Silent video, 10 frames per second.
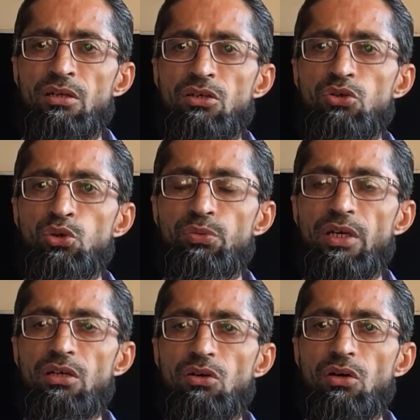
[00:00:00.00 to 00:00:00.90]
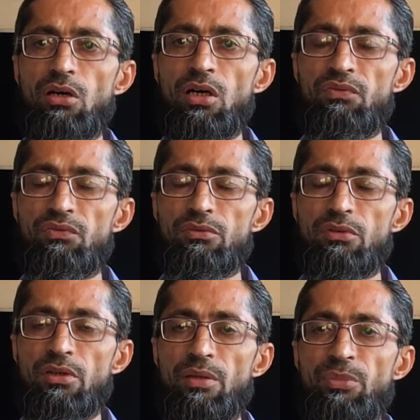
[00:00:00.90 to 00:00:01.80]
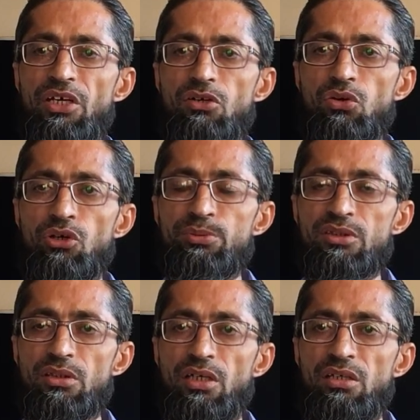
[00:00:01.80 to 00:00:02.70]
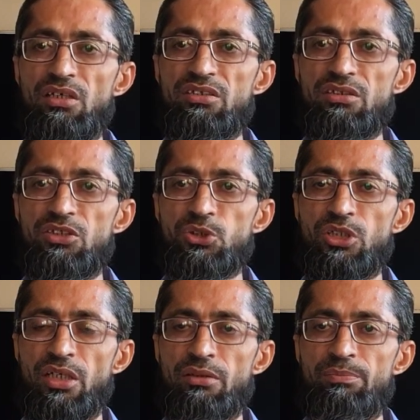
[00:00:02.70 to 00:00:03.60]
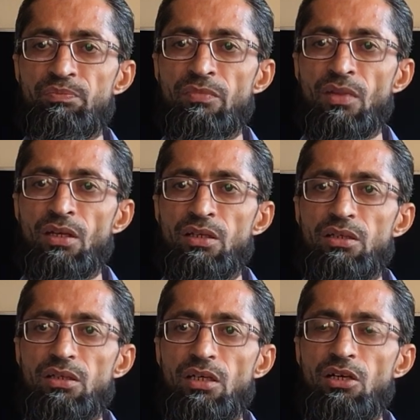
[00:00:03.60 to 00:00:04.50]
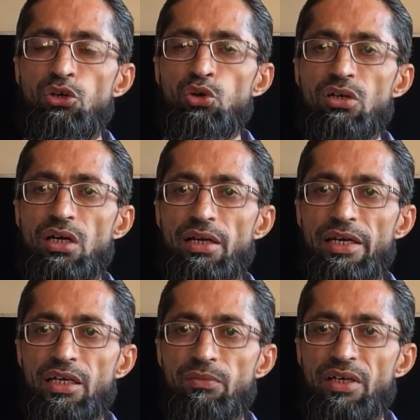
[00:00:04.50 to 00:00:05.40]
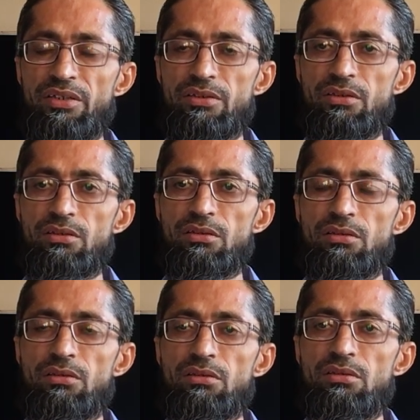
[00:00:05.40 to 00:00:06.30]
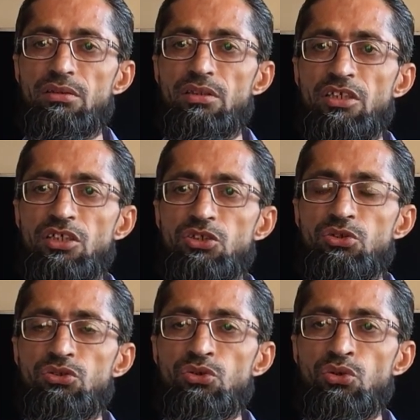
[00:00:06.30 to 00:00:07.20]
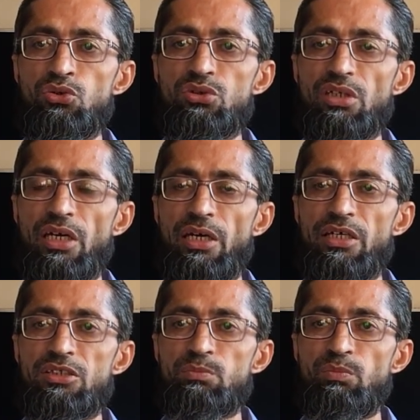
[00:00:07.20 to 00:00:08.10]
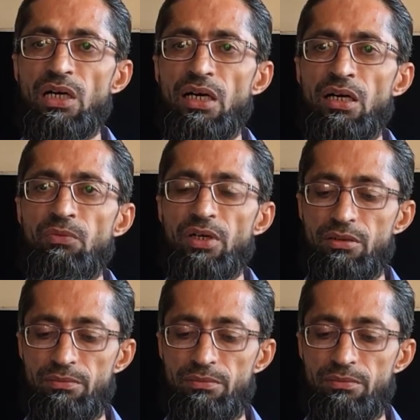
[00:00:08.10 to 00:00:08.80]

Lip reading: growing of Rabi crops in this region. In local language it is known as Mahavat.